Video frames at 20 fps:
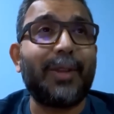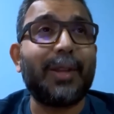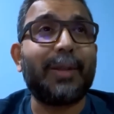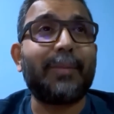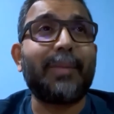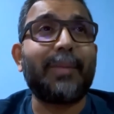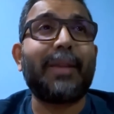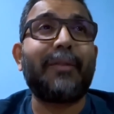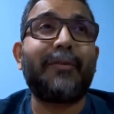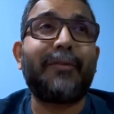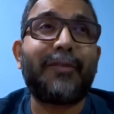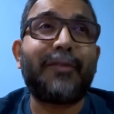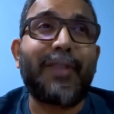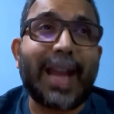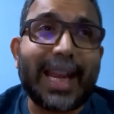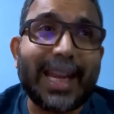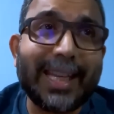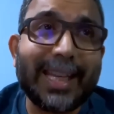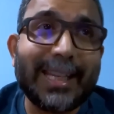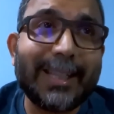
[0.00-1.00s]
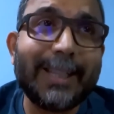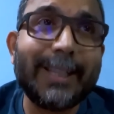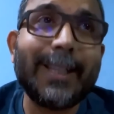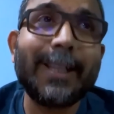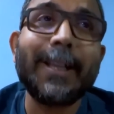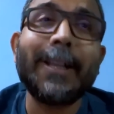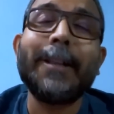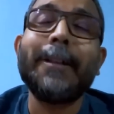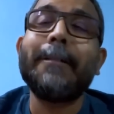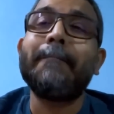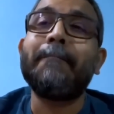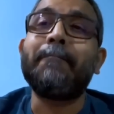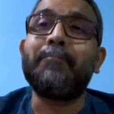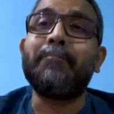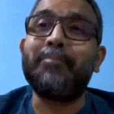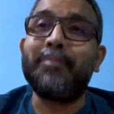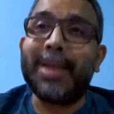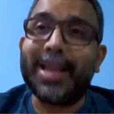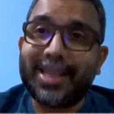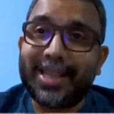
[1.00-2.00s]
with my final
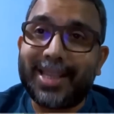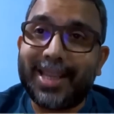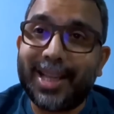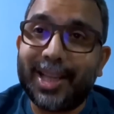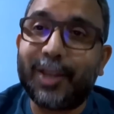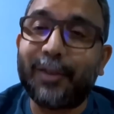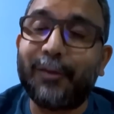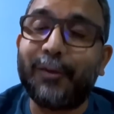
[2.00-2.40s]
message